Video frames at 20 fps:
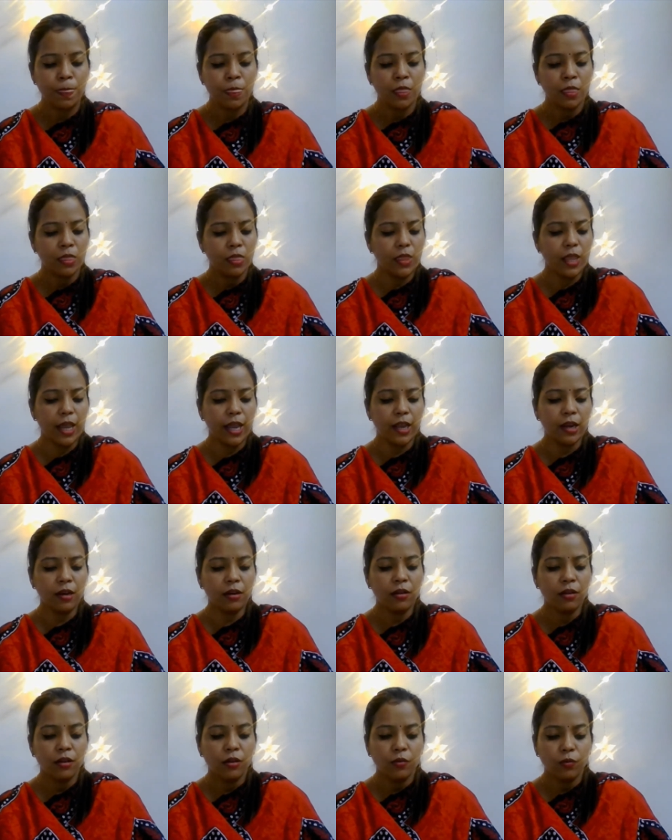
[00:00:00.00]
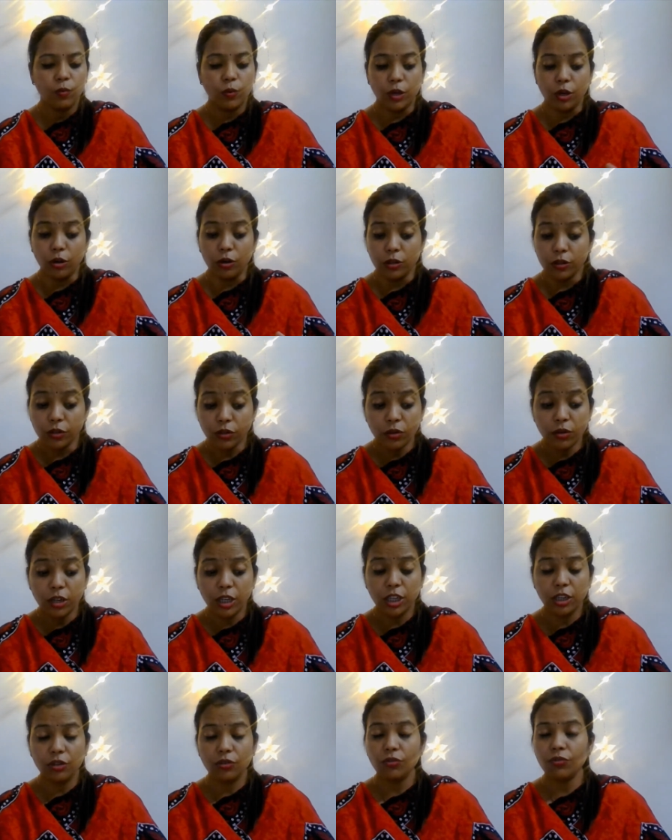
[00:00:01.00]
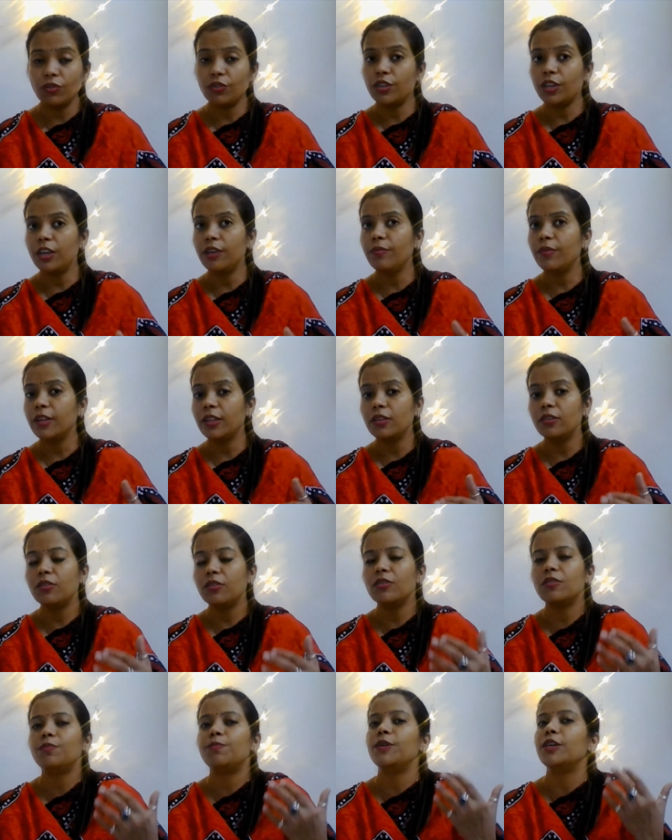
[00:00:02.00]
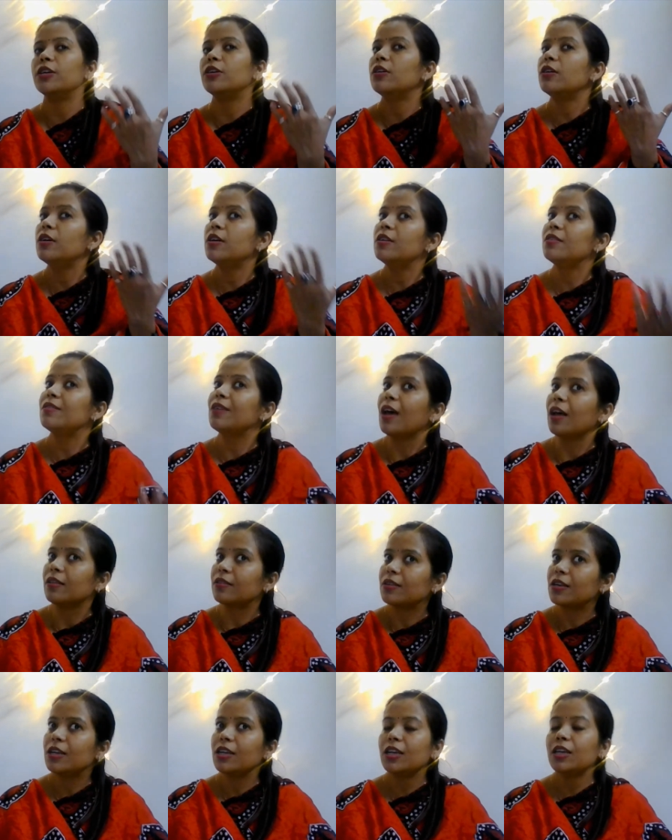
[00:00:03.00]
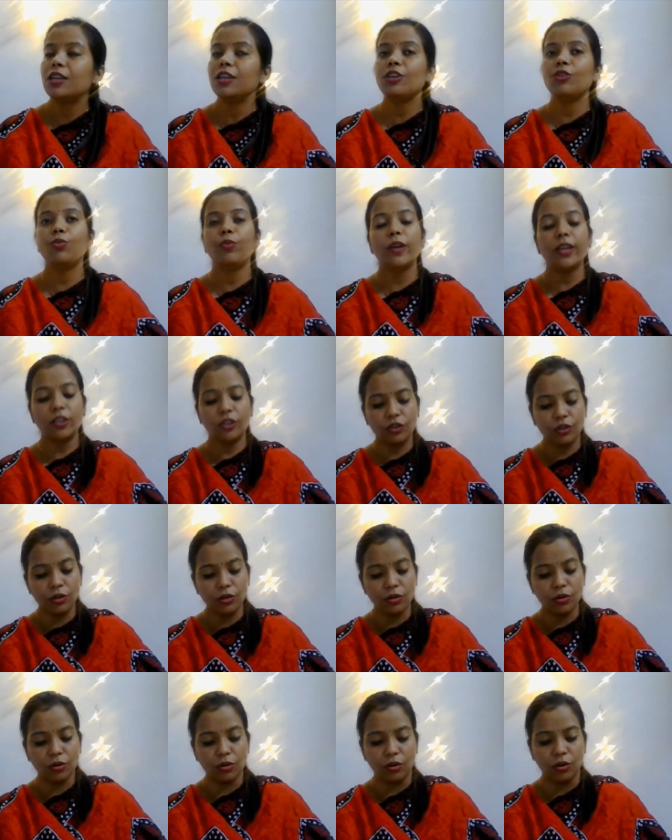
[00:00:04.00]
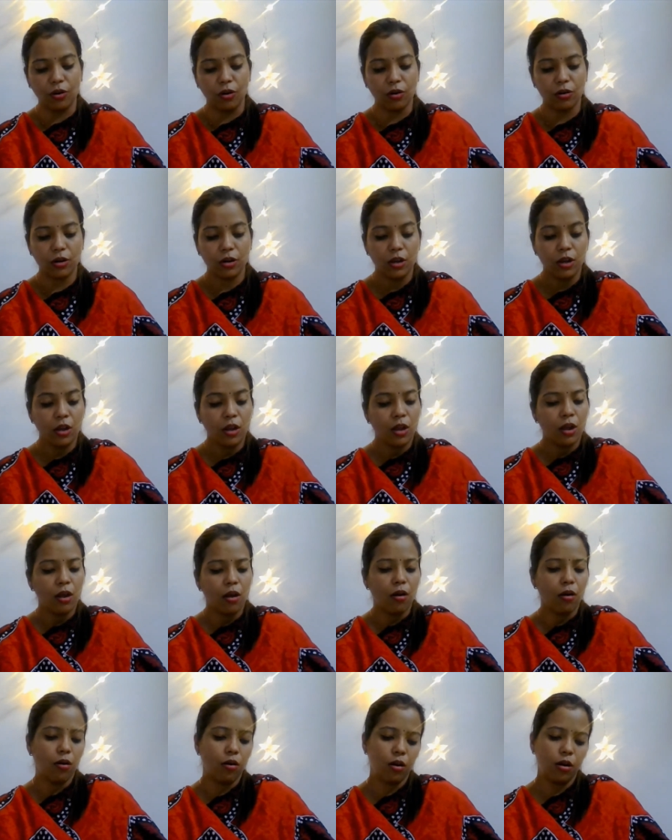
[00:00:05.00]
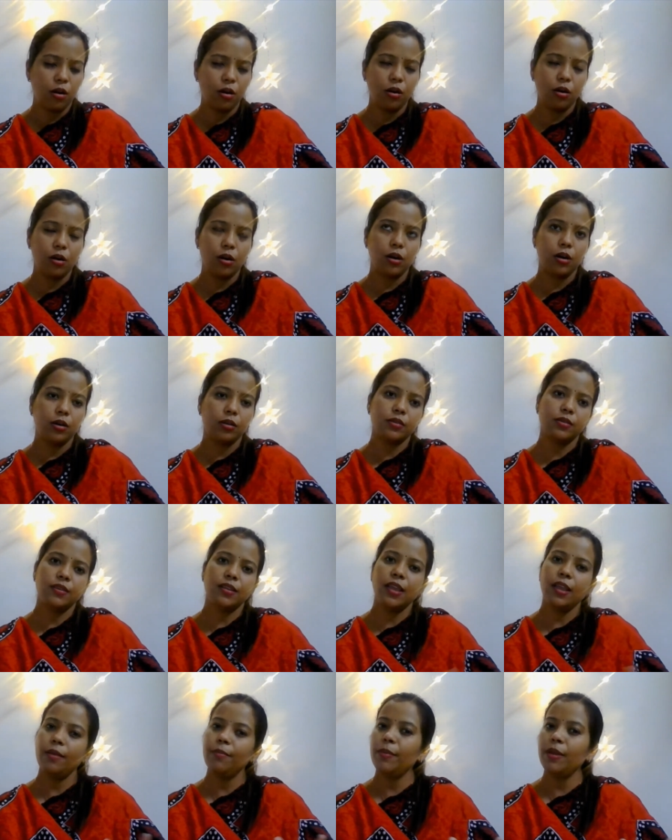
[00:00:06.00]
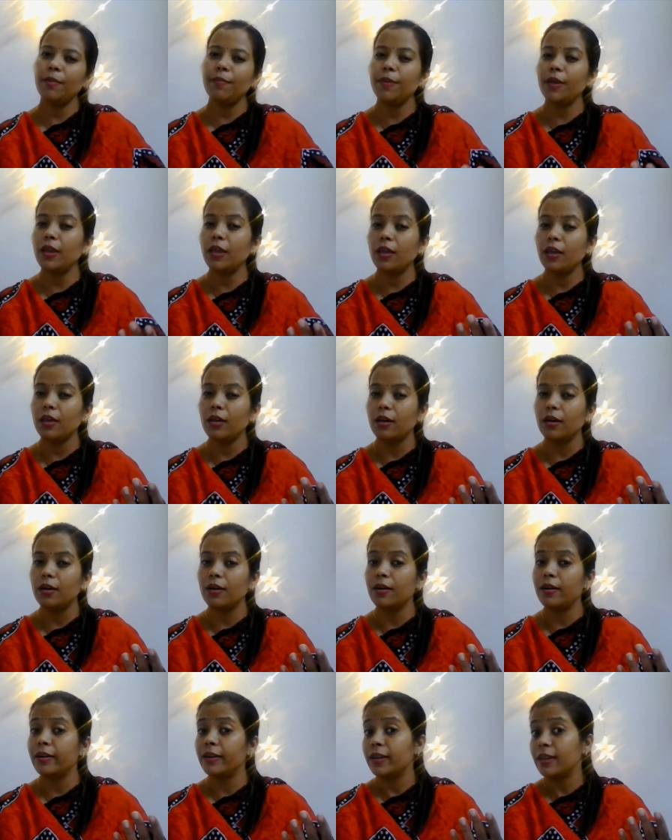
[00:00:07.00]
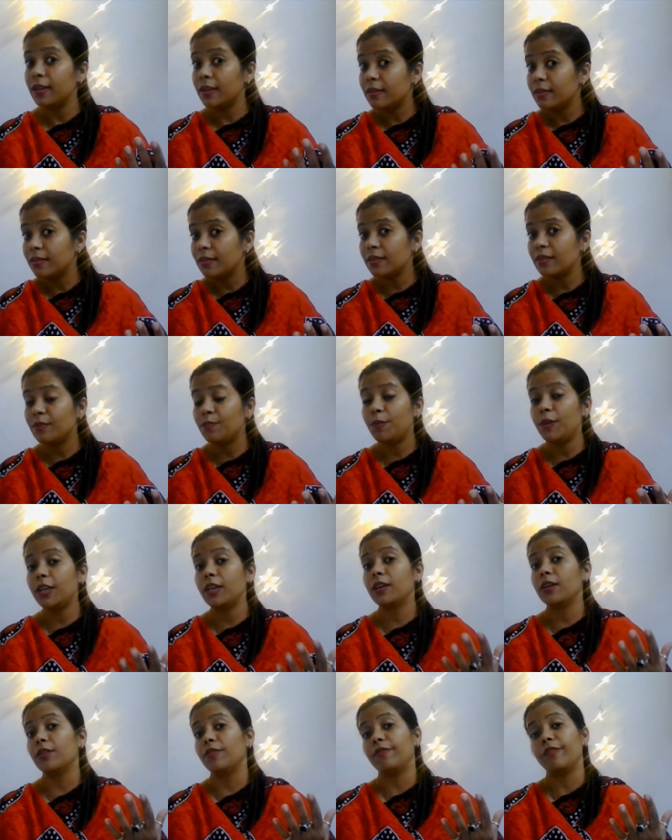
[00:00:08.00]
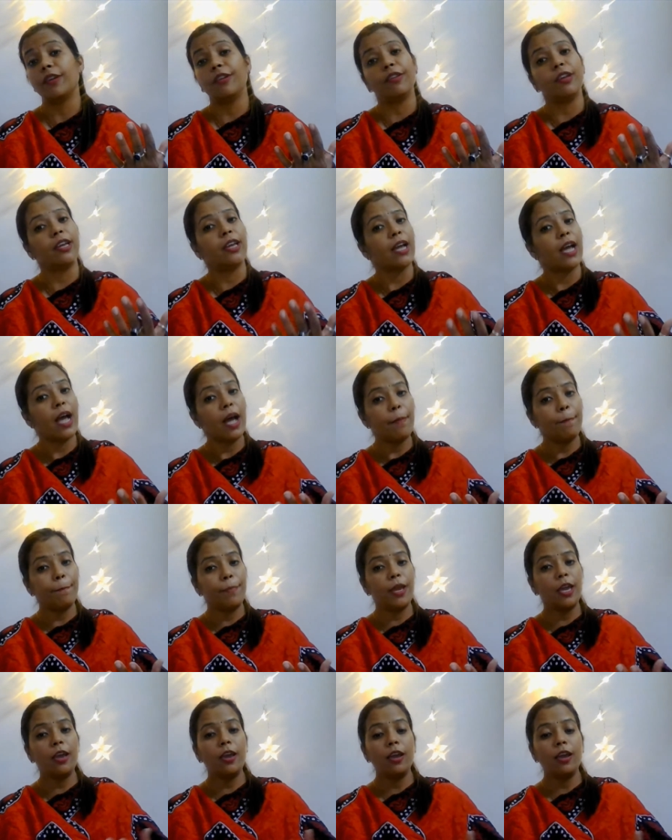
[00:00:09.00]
Then we also need to see whether the speaker is asking any question or not. Or say maybe is the speaker very happy,